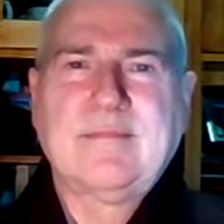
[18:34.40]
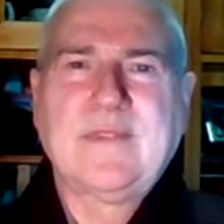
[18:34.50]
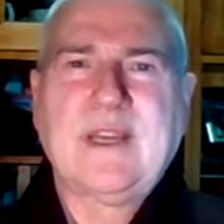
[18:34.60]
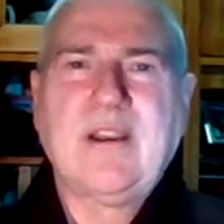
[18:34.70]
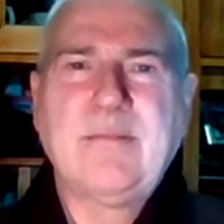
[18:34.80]

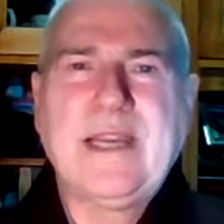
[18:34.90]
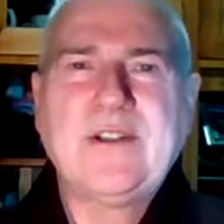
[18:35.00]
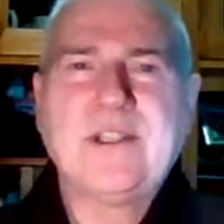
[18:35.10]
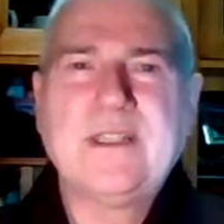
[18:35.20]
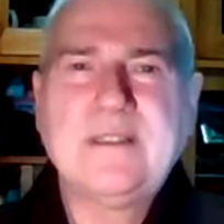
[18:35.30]
Now
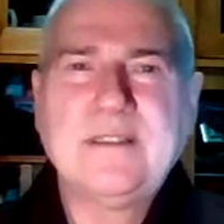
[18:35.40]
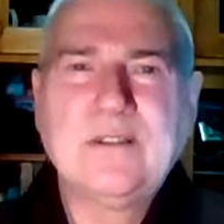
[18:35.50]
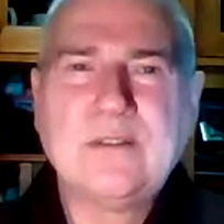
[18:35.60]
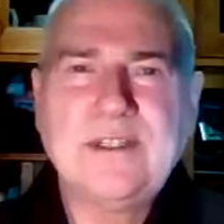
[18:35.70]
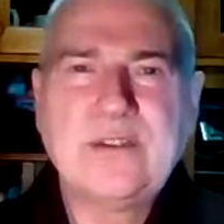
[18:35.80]
imagine
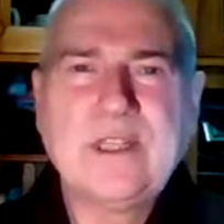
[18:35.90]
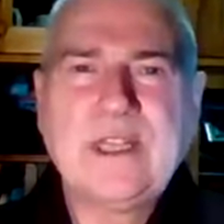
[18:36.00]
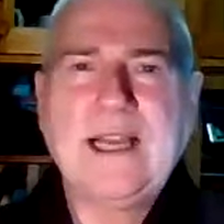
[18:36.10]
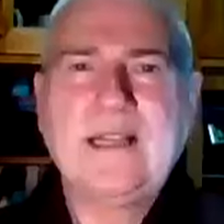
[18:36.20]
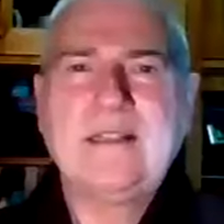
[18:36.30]
or
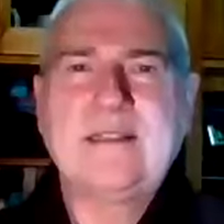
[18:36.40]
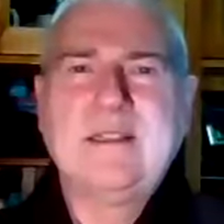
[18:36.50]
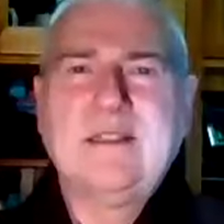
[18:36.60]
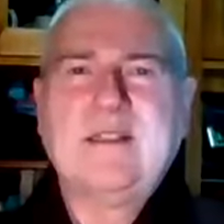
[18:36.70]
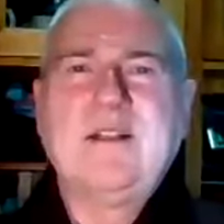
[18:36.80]
visualize
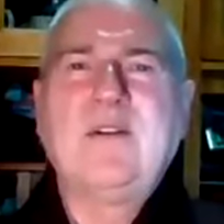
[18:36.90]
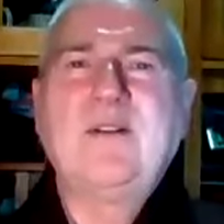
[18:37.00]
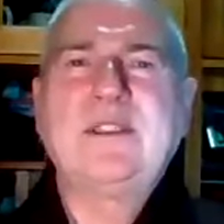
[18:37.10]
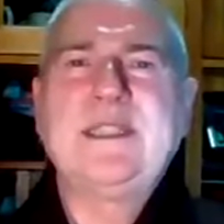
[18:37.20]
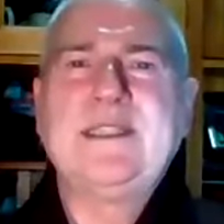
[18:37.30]

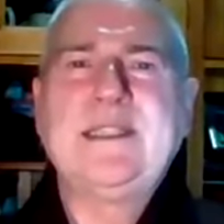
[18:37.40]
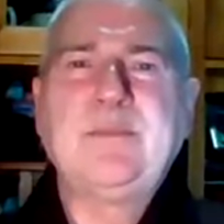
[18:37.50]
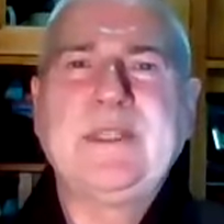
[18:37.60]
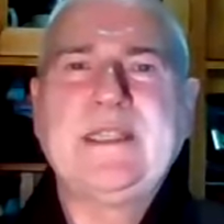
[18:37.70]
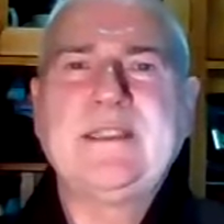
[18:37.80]
all
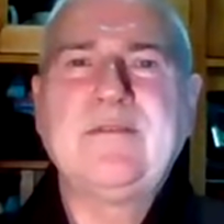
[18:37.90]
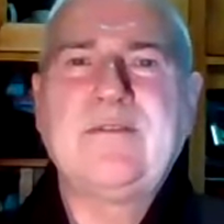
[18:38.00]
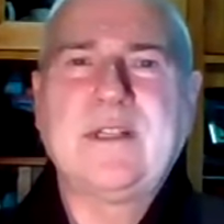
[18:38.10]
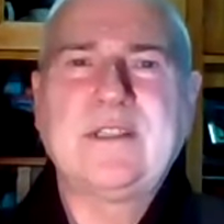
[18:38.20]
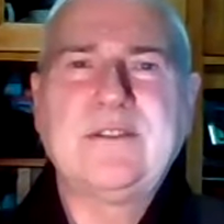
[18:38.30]
sentient beings in
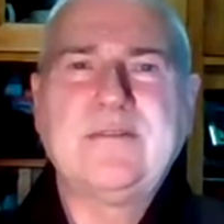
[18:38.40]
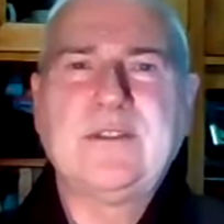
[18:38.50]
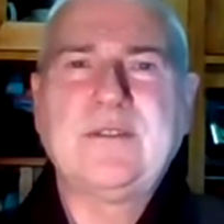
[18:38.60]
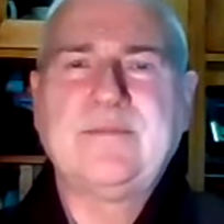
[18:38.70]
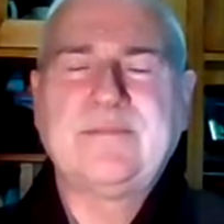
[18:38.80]
front of you.